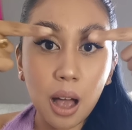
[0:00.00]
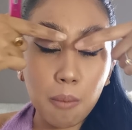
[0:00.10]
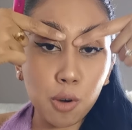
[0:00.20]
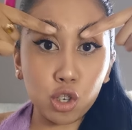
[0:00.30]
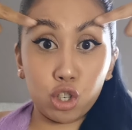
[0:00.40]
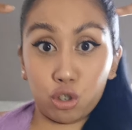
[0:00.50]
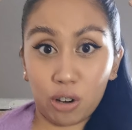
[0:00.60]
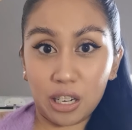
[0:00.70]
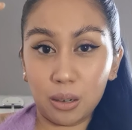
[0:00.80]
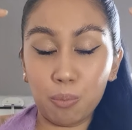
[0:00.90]
a much
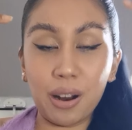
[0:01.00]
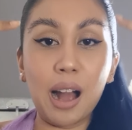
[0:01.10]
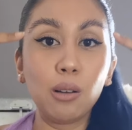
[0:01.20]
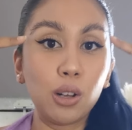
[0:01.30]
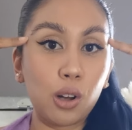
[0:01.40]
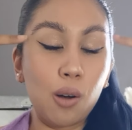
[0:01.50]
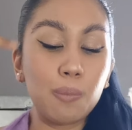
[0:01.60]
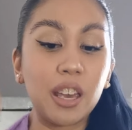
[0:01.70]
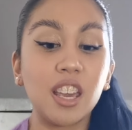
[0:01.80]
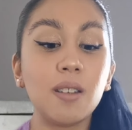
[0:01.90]
straighter brow look on
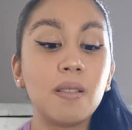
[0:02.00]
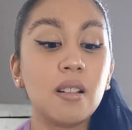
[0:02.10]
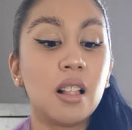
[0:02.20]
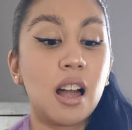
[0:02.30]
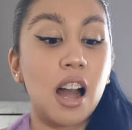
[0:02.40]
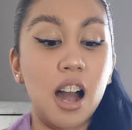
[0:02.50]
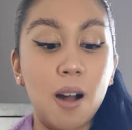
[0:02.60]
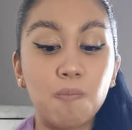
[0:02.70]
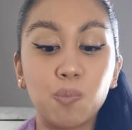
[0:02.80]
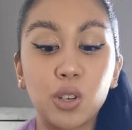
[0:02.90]
me,
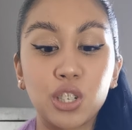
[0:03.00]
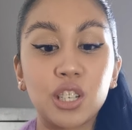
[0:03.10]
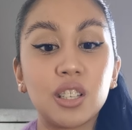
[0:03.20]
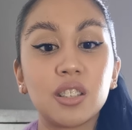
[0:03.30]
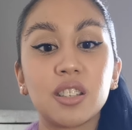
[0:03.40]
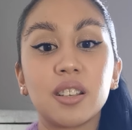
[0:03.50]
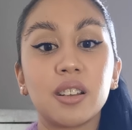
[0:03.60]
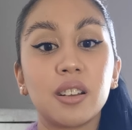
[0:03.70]
which is